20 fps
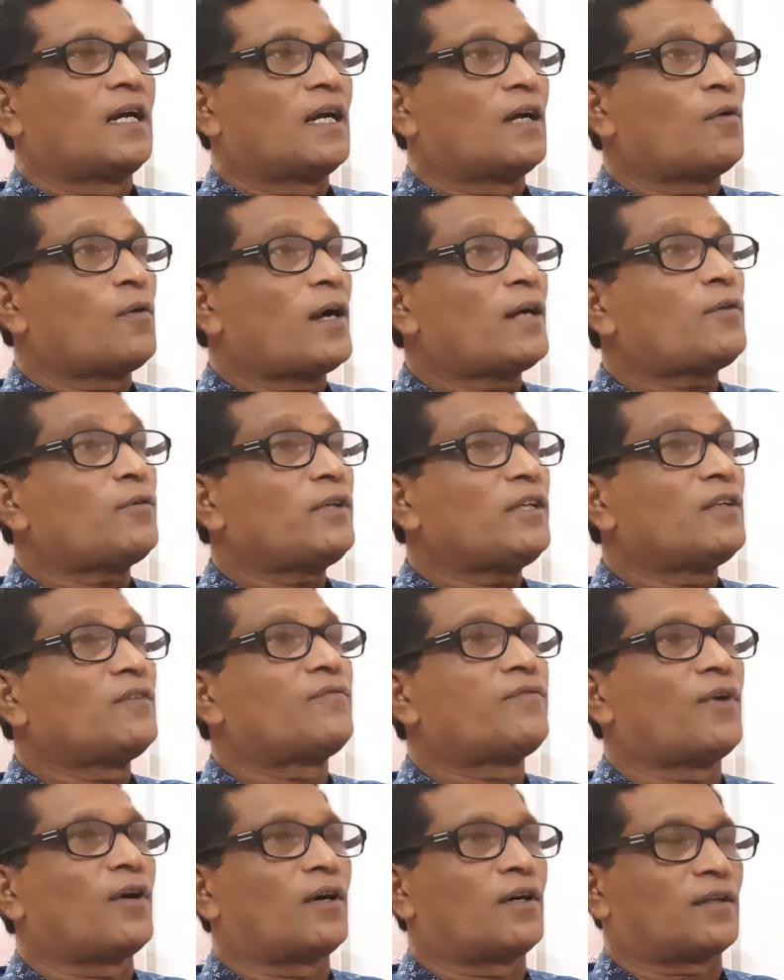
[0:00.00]
what we
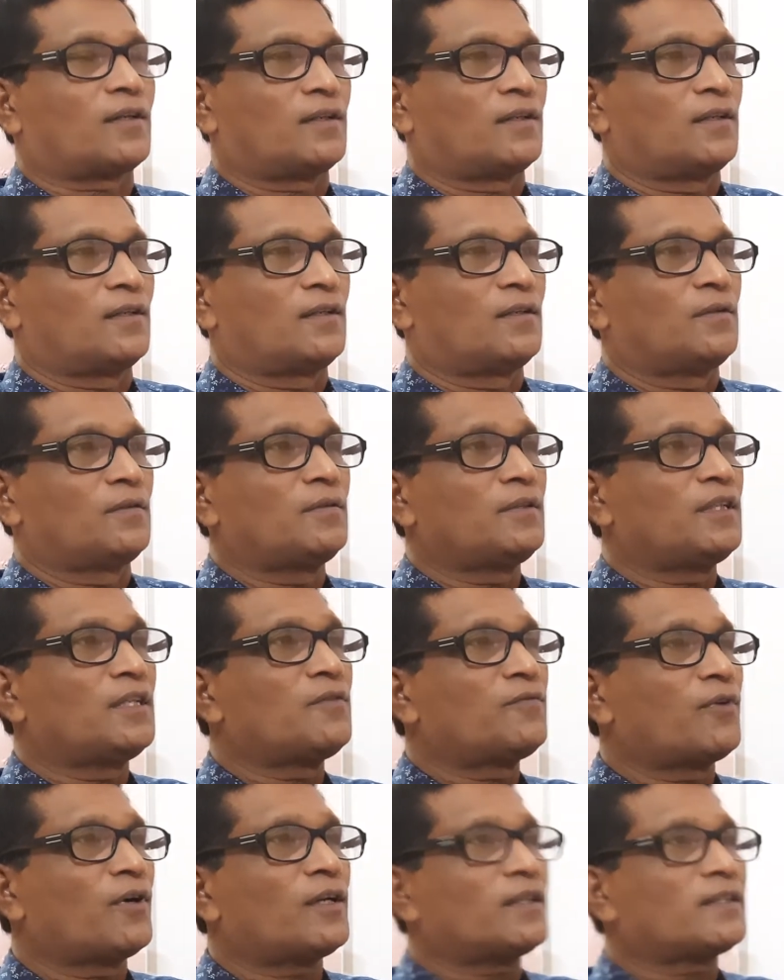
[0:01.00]
infer? We
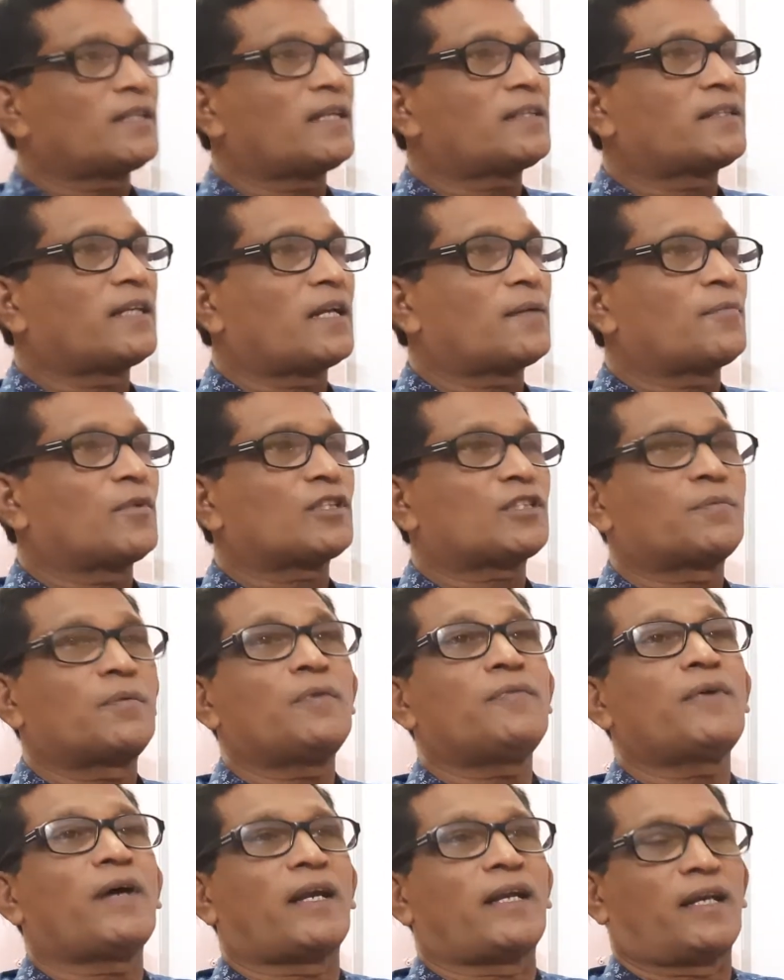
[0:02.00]
infer that there must be
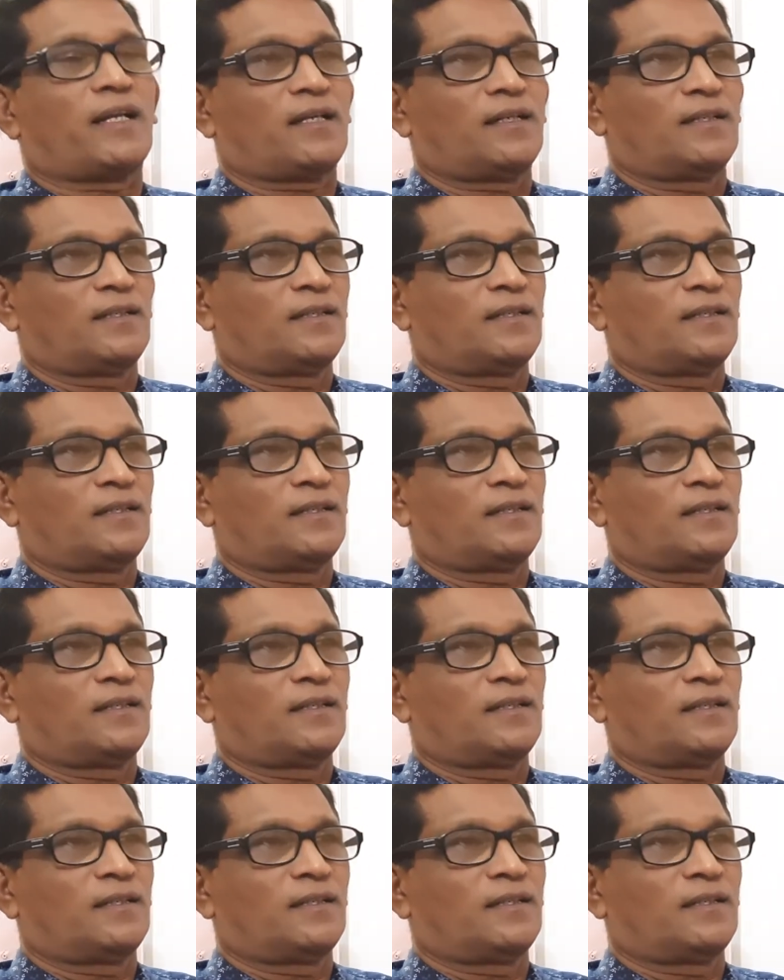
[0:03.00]
fire.